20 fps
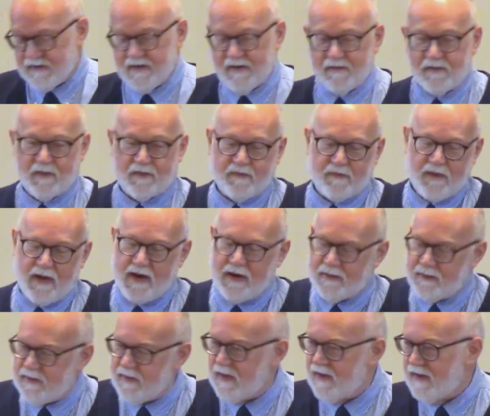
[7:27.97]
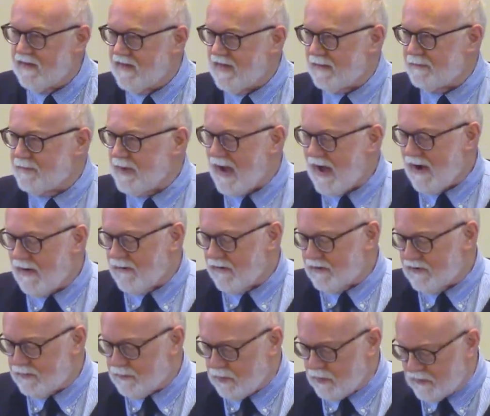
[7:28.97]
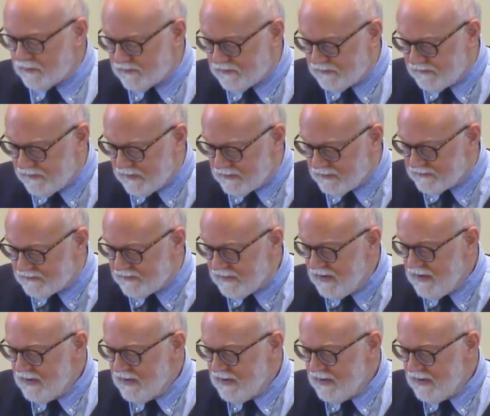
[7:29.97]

of the faith that powers perseverance,